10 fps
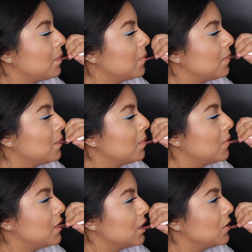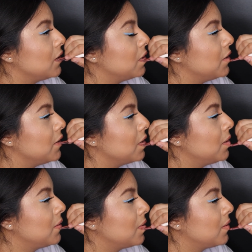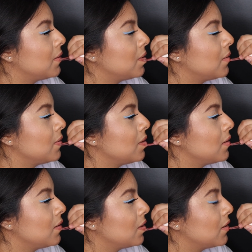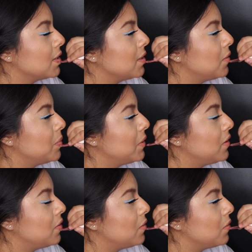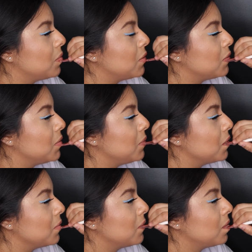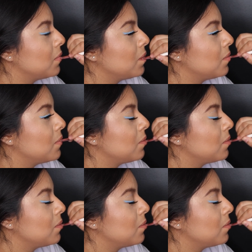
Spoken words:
And for lipstick, I will be using the By Beauty Custom Made in the shade Peaches.